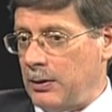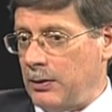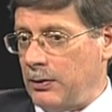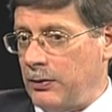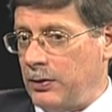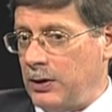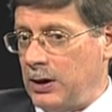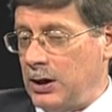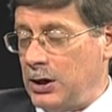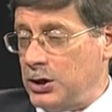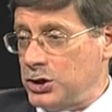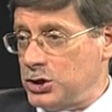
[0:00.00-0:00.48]

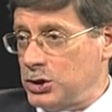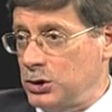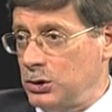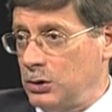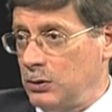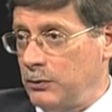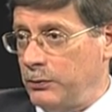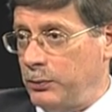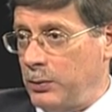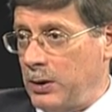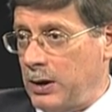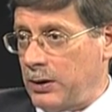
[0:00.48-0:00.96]
The
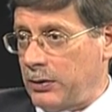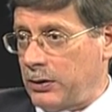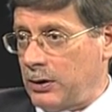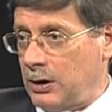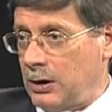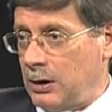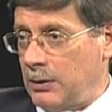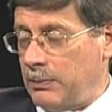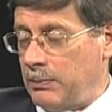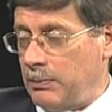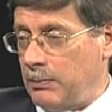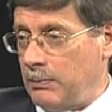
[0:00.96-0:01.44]
issue of
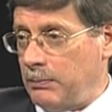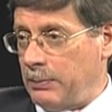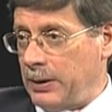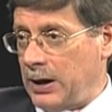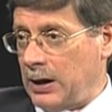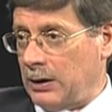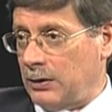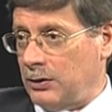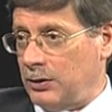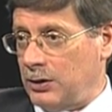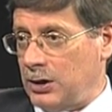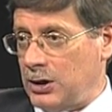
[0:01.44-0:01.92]
whether
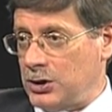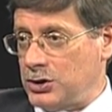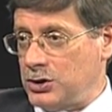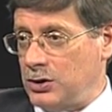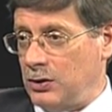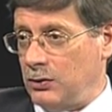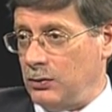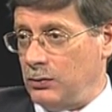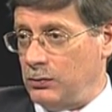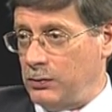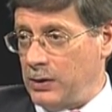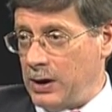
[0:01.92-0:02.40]

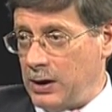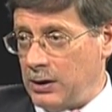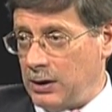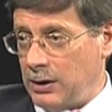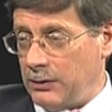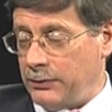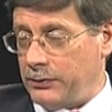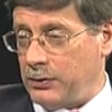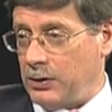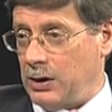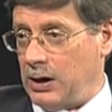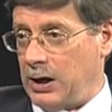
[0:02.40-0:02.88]
Bangladesh is
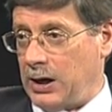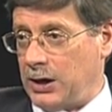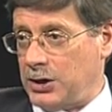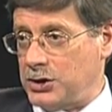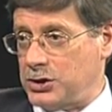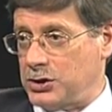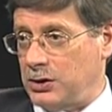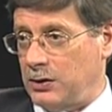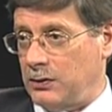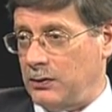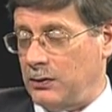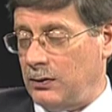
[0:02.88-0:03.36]
ready for
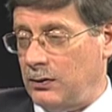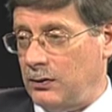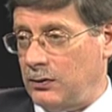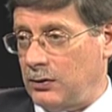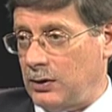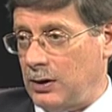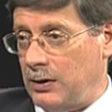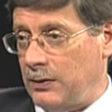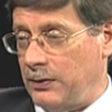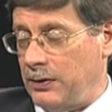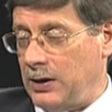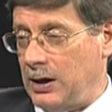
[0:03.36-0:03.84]

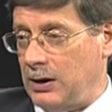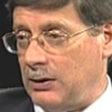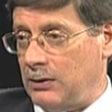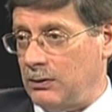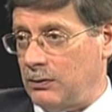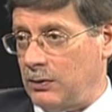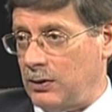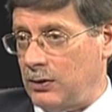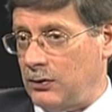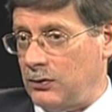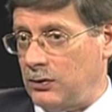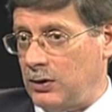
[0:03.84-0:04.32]
elections at the end
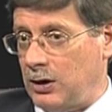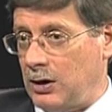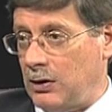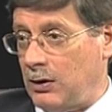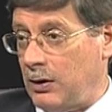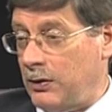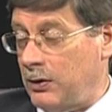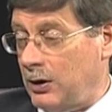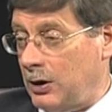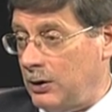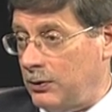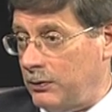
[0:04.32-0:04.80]
of this
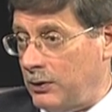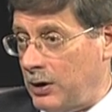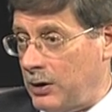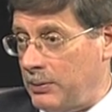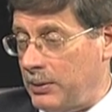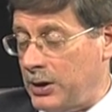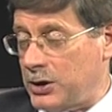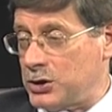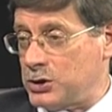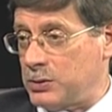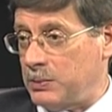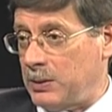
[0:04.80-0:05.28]
year, I think is
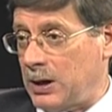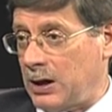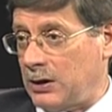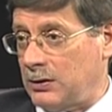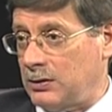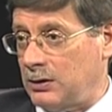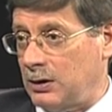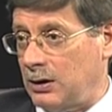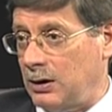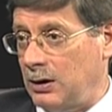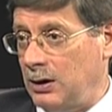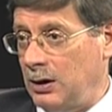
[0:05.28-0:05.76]
very much a
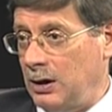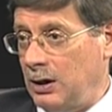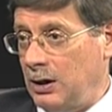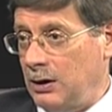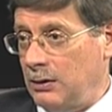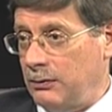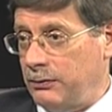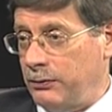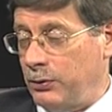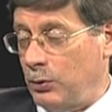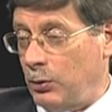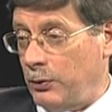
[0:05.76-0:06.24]
matter
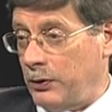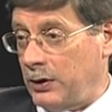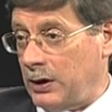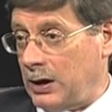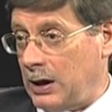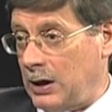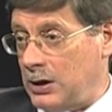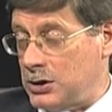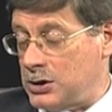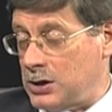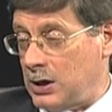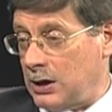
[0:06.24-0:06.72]
for the
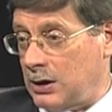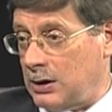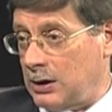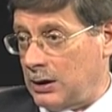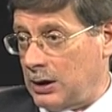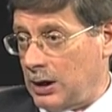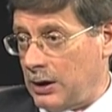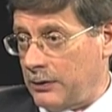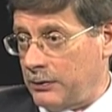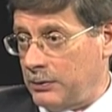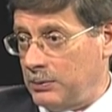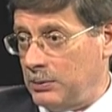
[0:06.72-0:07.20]
caretaker
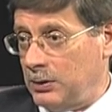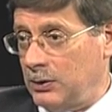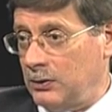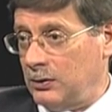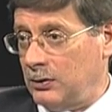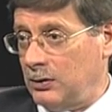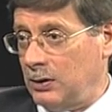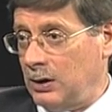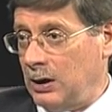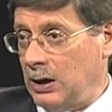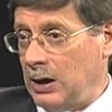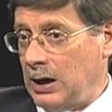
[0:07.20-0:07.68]

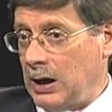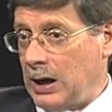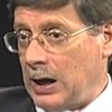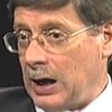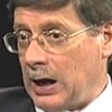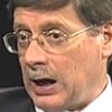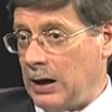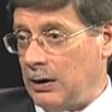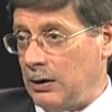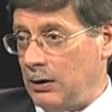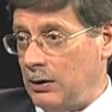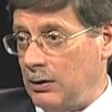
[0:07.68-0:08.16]
government
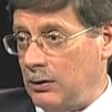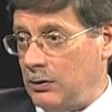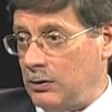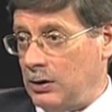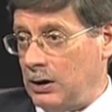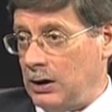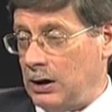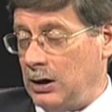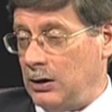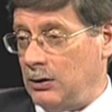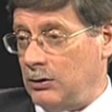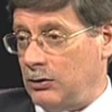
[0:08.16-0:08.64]
and
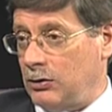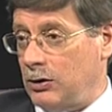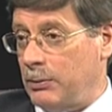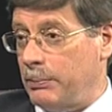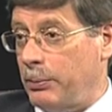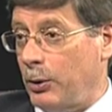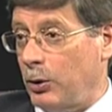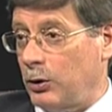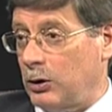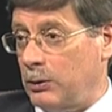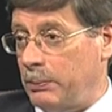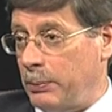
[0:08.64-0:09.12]
indeed the
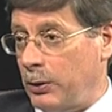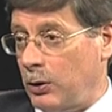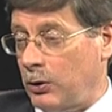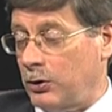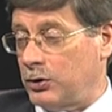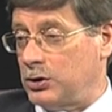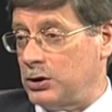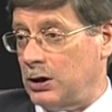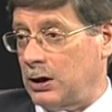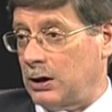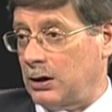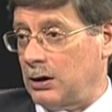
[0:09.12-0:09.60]
body
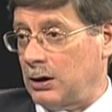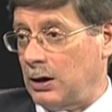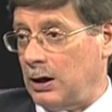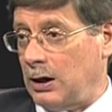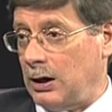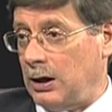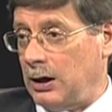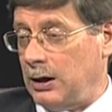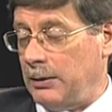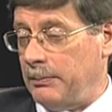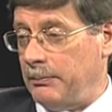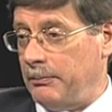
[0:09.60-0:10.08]
politic
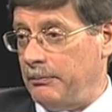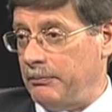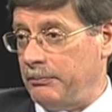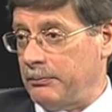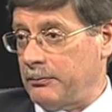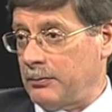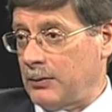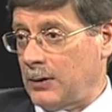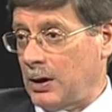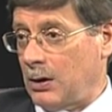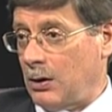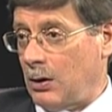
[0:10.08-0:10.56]

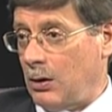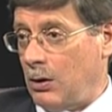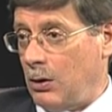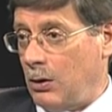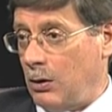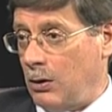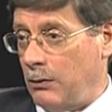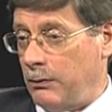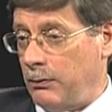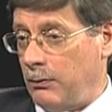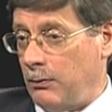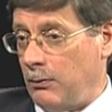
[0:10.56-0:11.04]

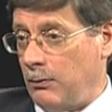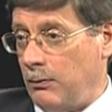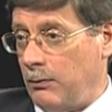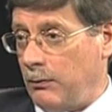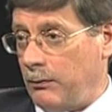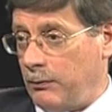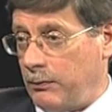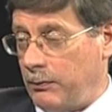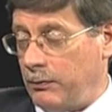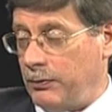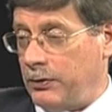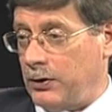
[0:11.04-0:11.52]
of
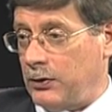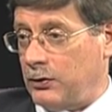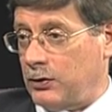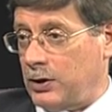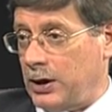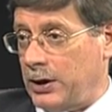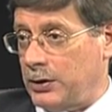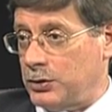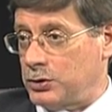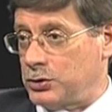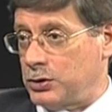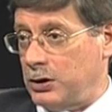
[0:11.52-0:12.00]
this
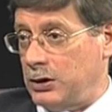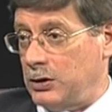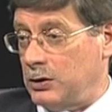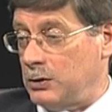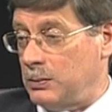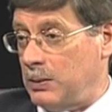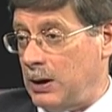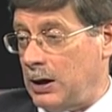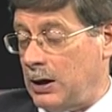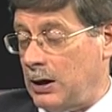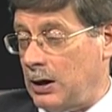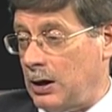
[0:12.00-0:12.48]
country
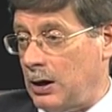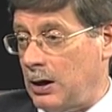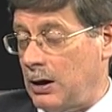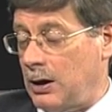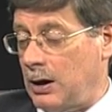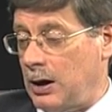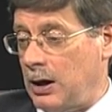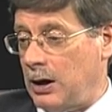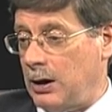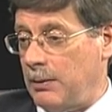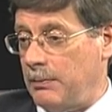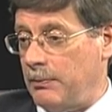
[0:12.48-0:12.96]
to make
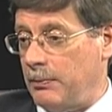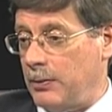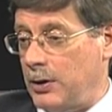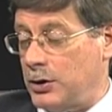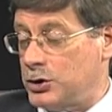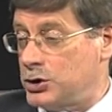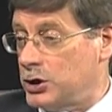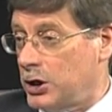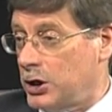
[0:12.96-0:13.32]
a